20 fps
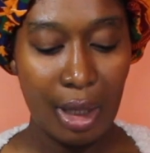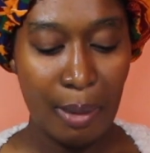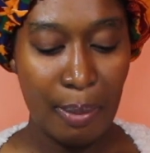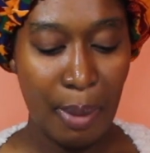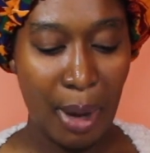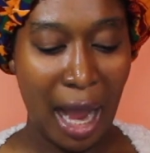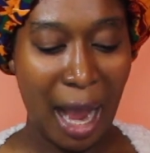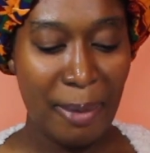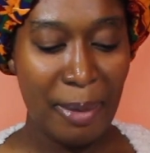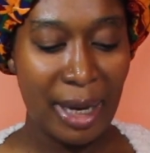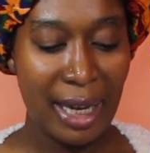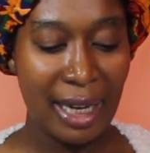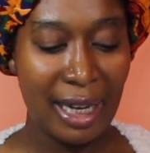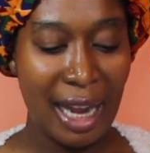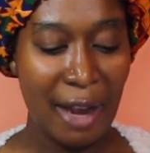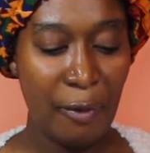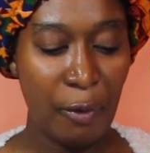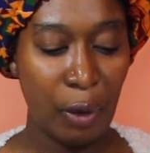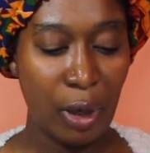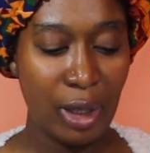But I mean,
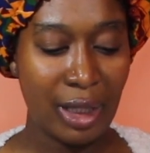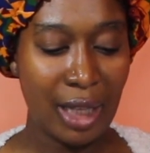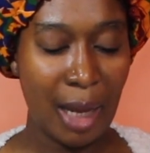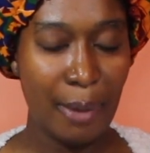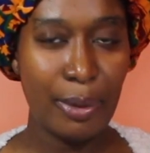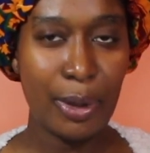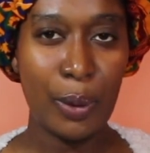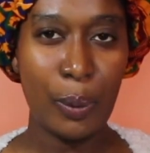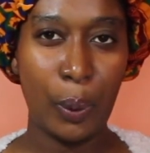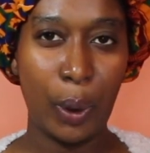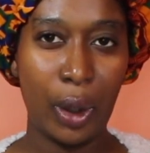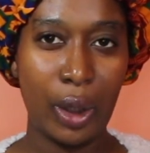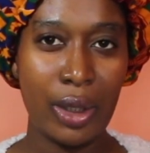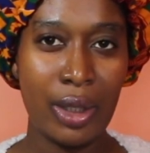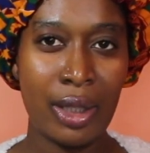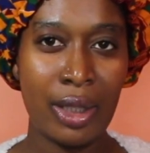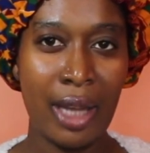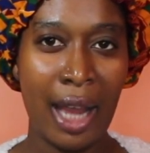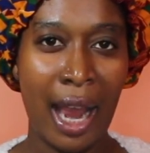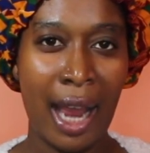if worse comes to
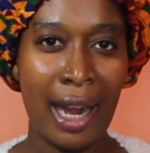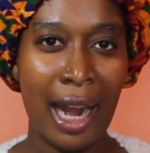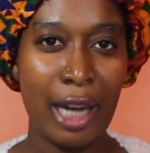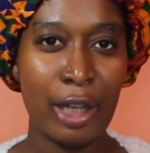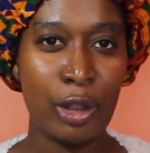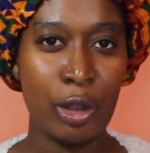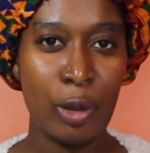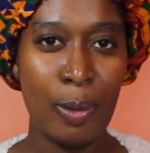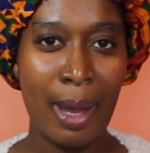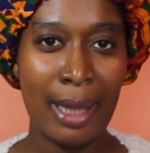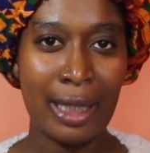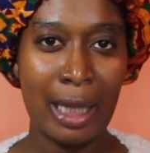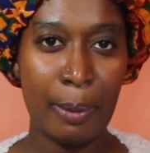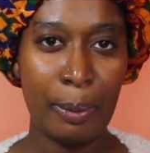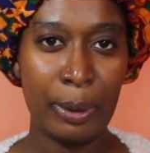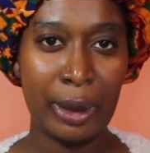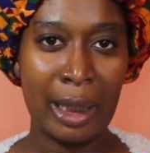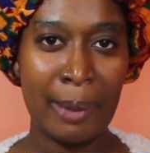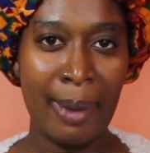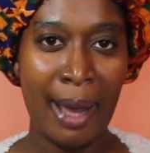worse and I do mess up
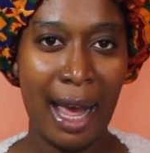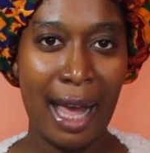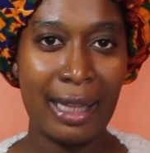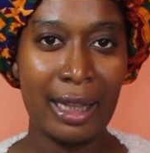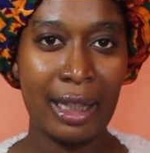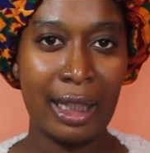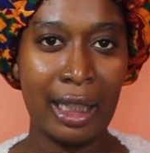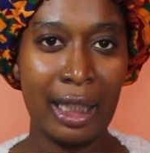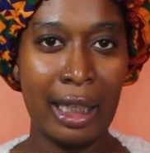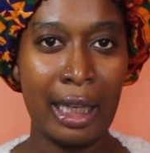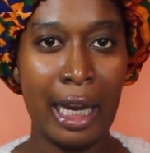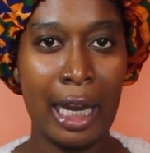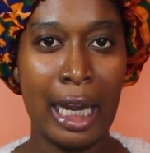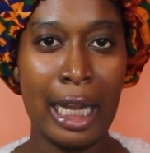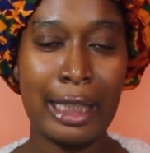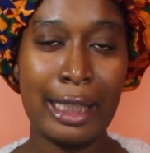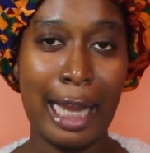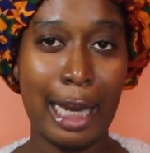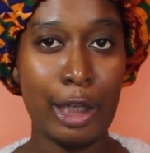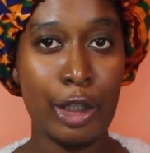really badly, and
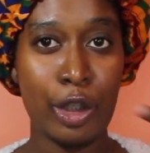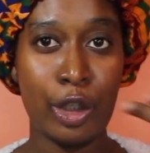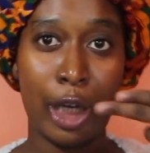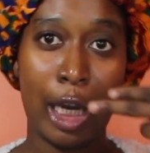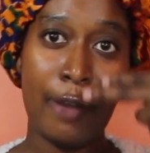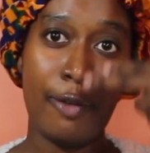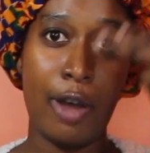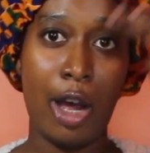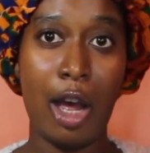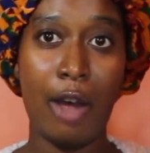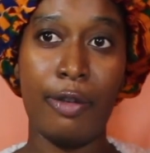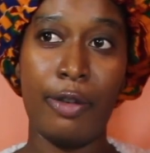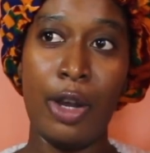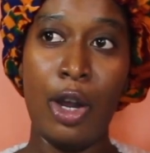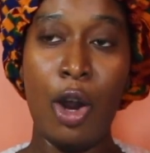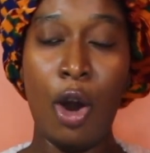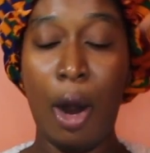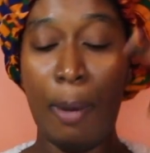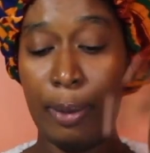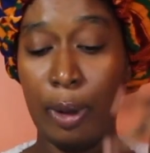let's say I
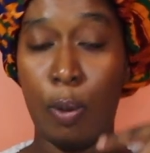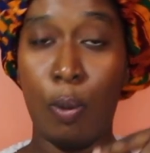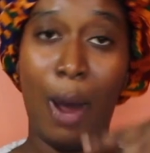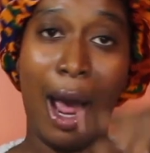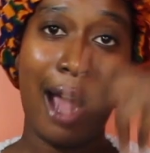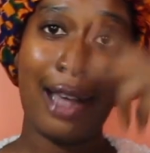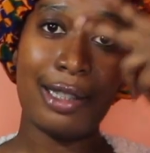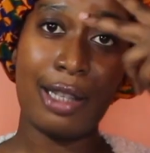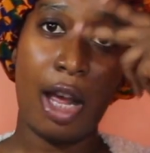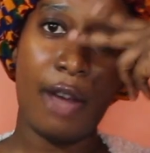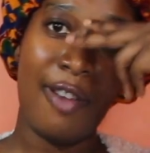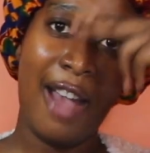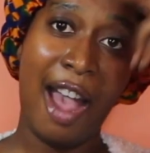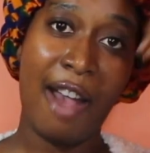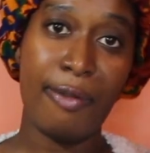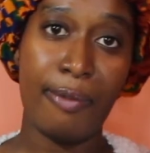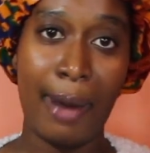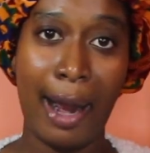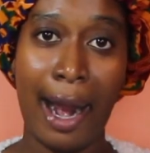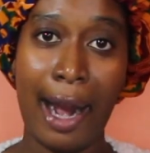wax off
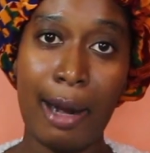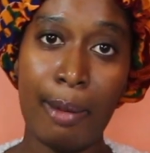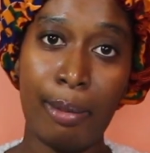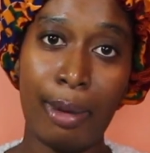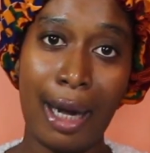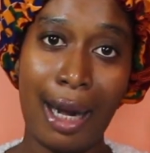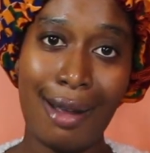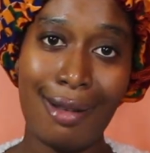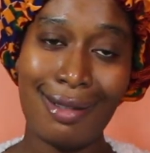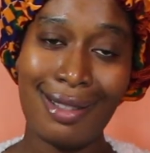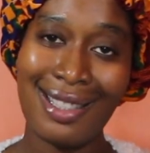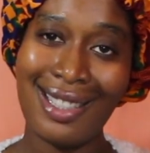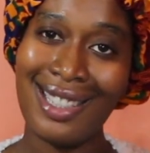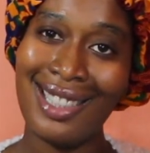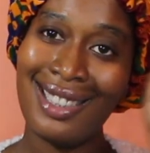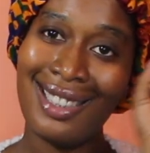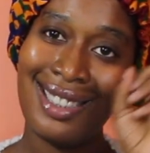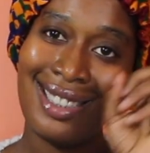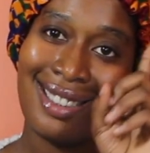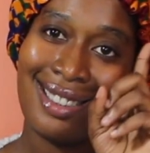half my eyebrows,
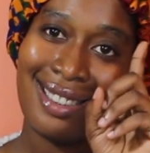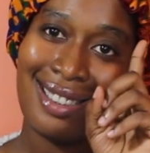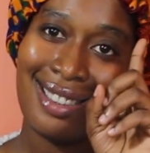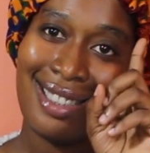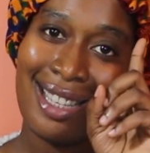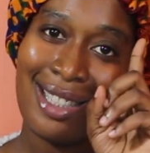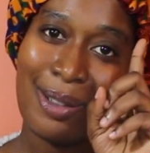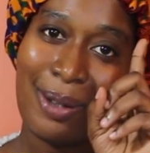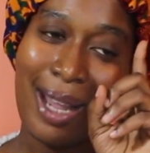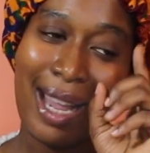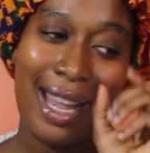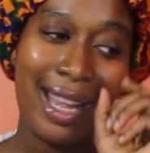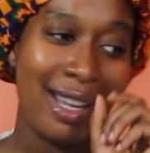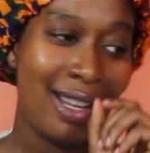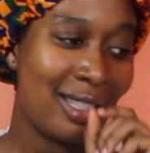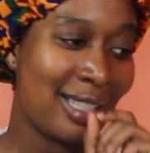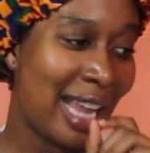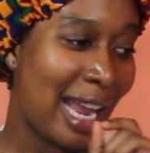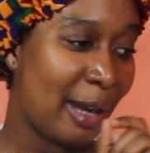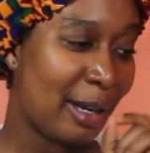it's okay
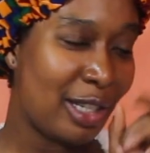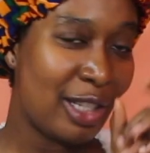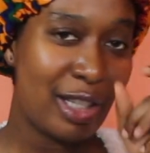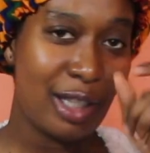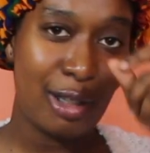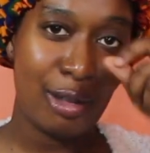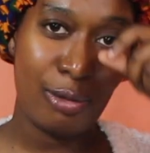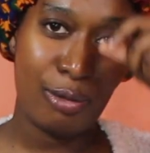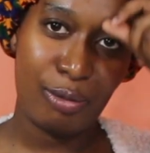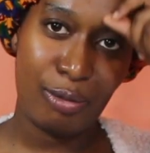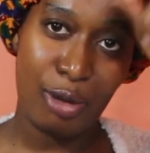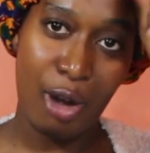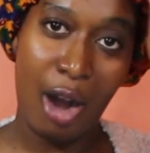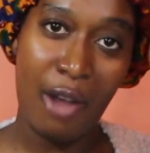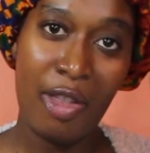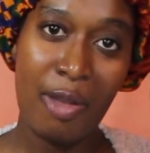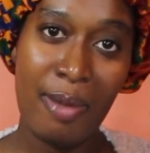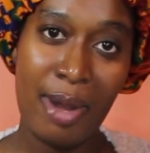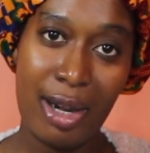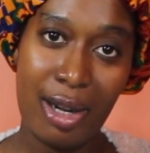because I can just
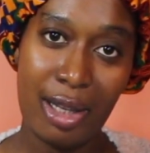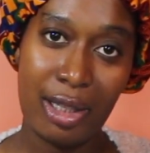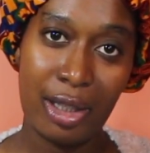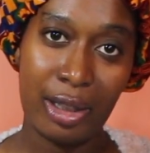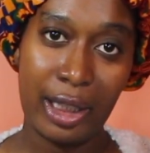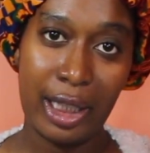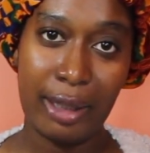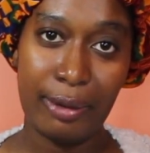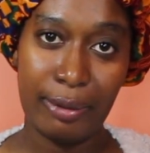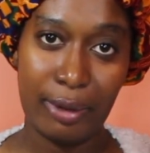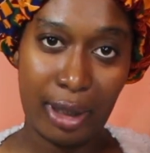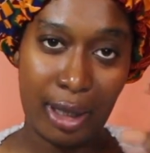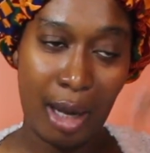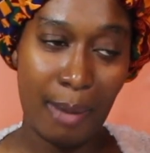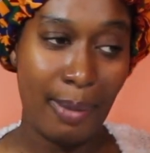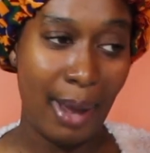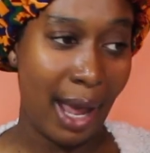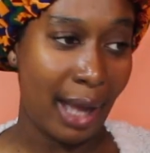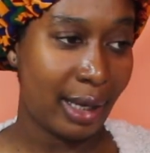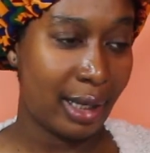draw them in until they
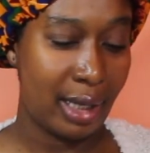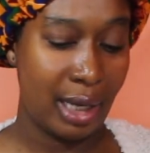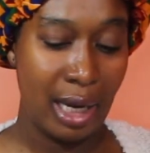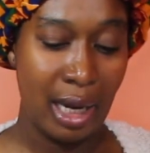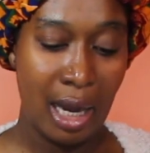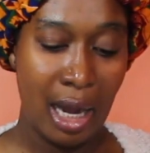come back.